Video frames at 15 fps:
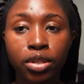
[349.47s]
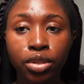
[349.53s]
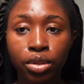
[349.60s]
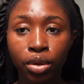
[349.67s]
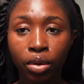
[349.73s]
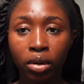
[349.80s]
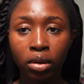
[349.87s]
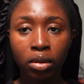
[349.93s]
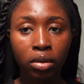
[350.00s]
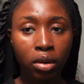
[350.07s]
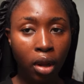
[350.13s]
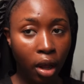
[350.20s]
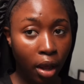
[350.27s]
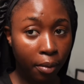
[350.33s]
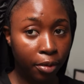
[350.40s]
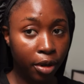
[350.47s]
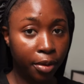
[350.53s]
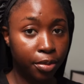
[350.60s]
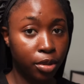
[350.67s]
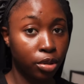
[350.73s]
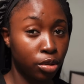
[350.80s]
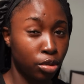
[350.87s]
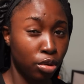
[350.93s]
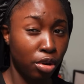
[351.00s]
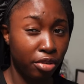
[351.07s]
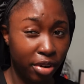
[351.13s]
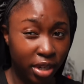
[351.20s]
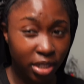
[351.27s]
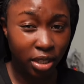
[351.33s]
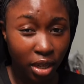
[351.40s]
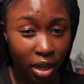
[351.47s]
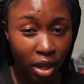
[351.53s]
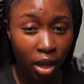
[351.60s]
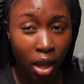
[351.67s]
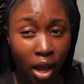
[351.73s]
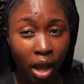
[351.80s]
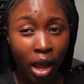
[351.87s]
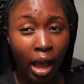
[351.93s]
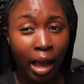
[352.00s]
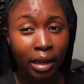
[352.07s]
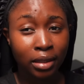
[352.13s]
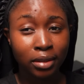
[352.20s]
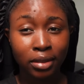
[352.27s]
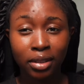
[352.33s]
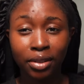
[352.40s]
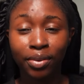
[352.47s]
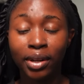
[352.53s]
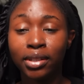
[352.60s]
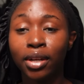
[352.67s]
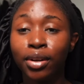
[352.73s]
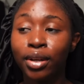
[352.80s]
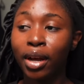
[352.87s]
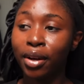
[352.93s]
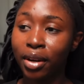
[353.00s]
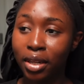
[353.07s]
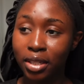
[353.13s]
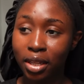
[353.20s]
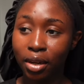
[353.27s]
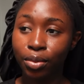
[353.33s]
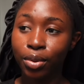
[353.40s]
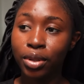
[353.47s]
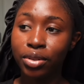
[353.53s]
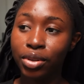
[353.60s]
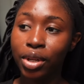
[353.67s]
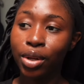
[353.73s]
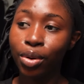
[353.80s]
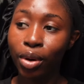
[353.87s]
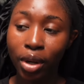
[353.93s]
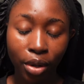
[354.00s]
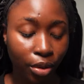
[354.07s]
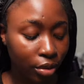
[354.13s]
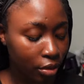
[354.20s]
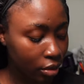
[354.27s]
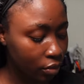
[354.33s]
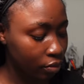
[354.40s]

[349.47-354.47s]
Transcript: Son. I'm on episode 2 already. And if I tell you I understand what's really going on,